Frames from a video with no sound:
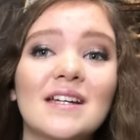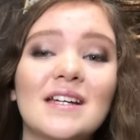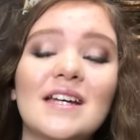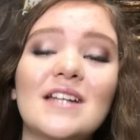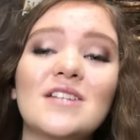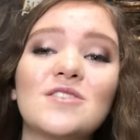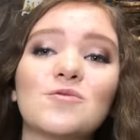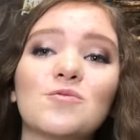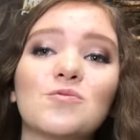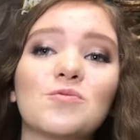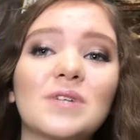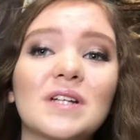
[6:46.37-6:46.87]

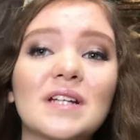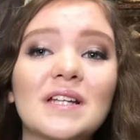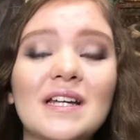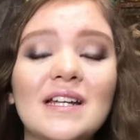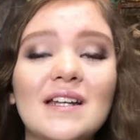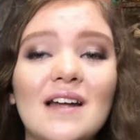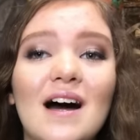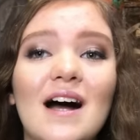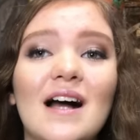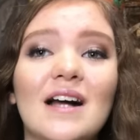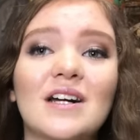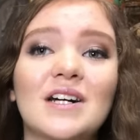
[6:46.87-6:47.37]
it's really
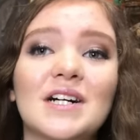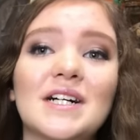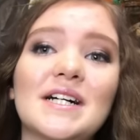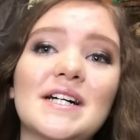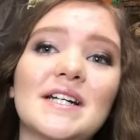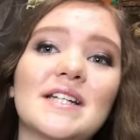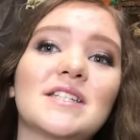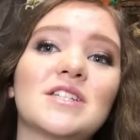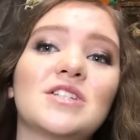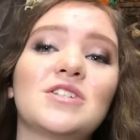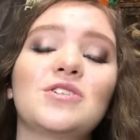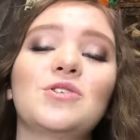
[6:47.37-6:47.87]
not
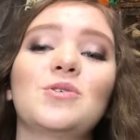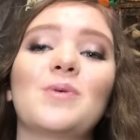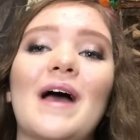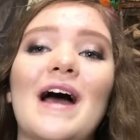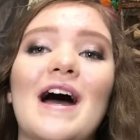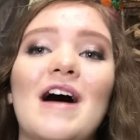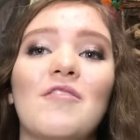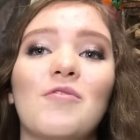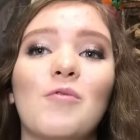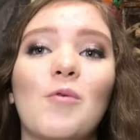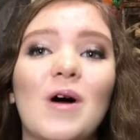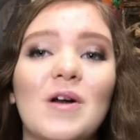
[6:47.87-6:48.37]
good to
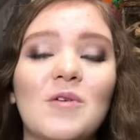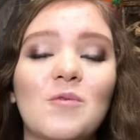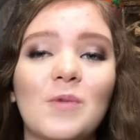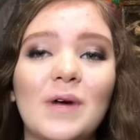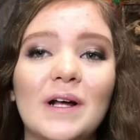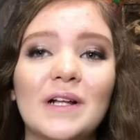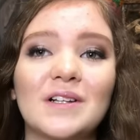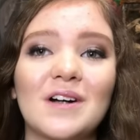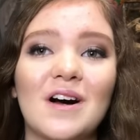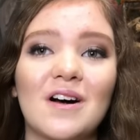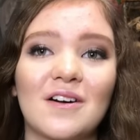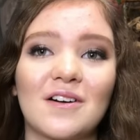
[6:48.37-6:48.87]
have one
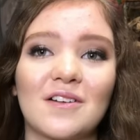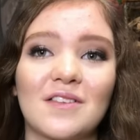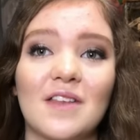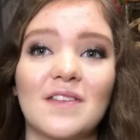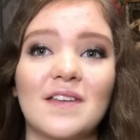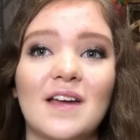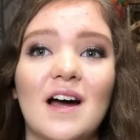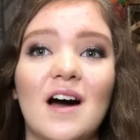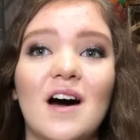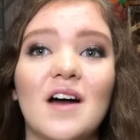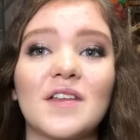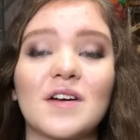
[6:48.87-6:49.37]
wing longer than
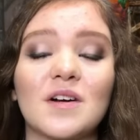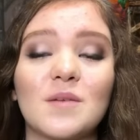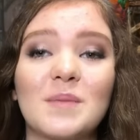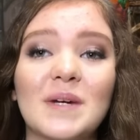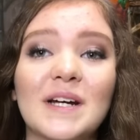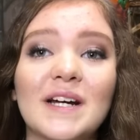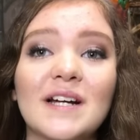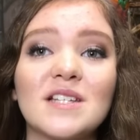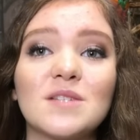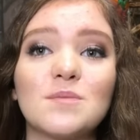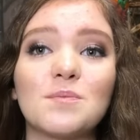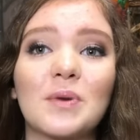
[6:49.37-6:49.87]
the other
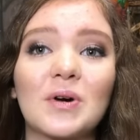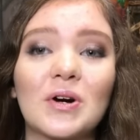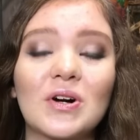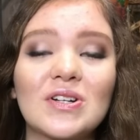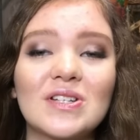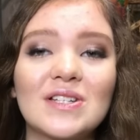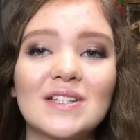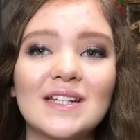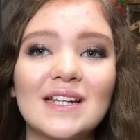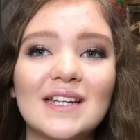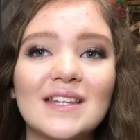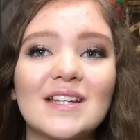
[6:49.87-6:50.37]
because
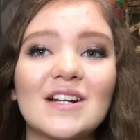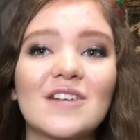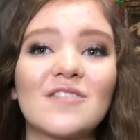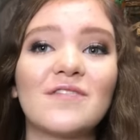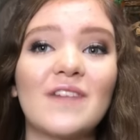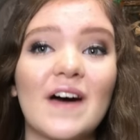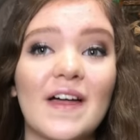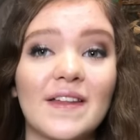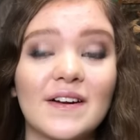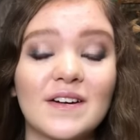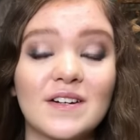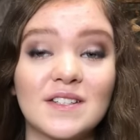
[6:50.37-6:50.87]
birds need their
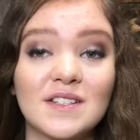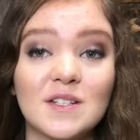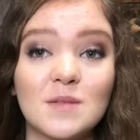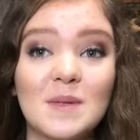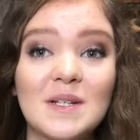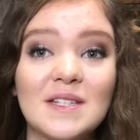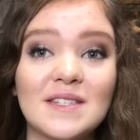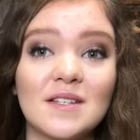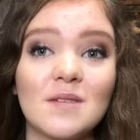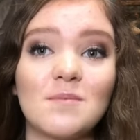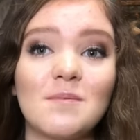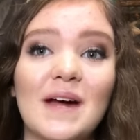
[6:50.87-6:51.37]
feathers to
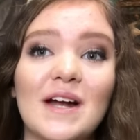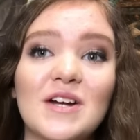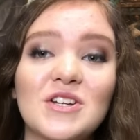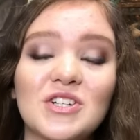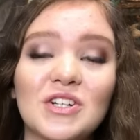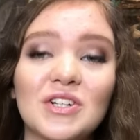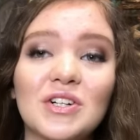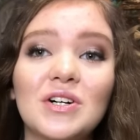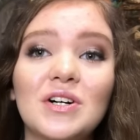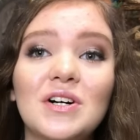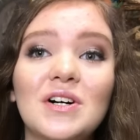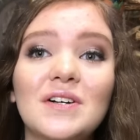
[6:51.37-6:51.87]
be
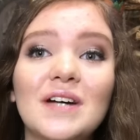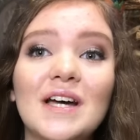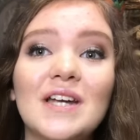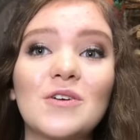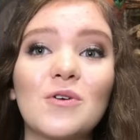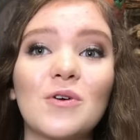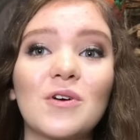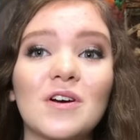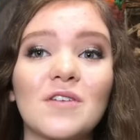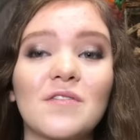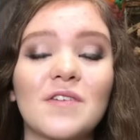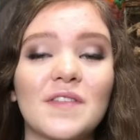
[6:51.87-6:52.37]
symmetrical in
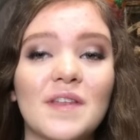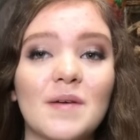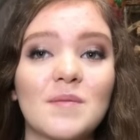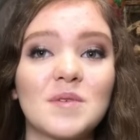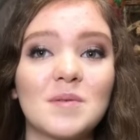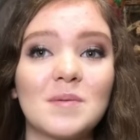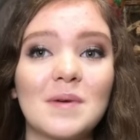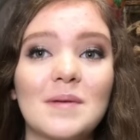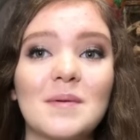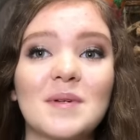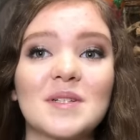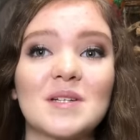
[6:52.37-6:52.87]
order for them
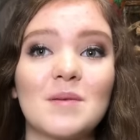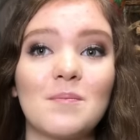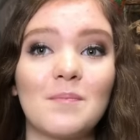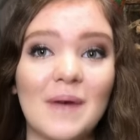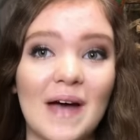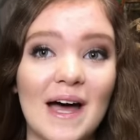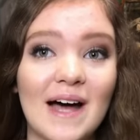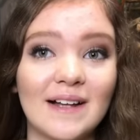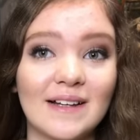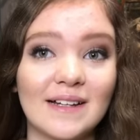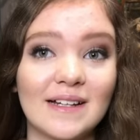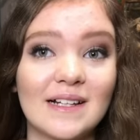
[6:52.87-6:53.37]
to be able to
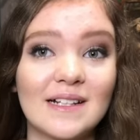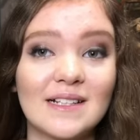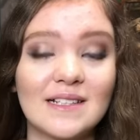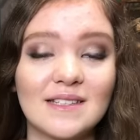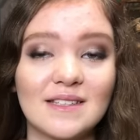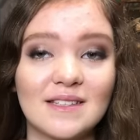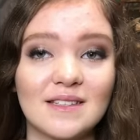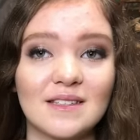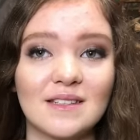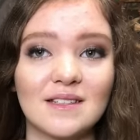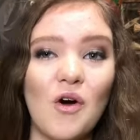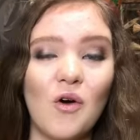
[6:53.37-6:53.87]

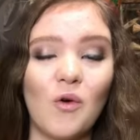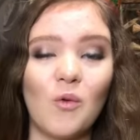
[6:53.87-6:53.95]
balance.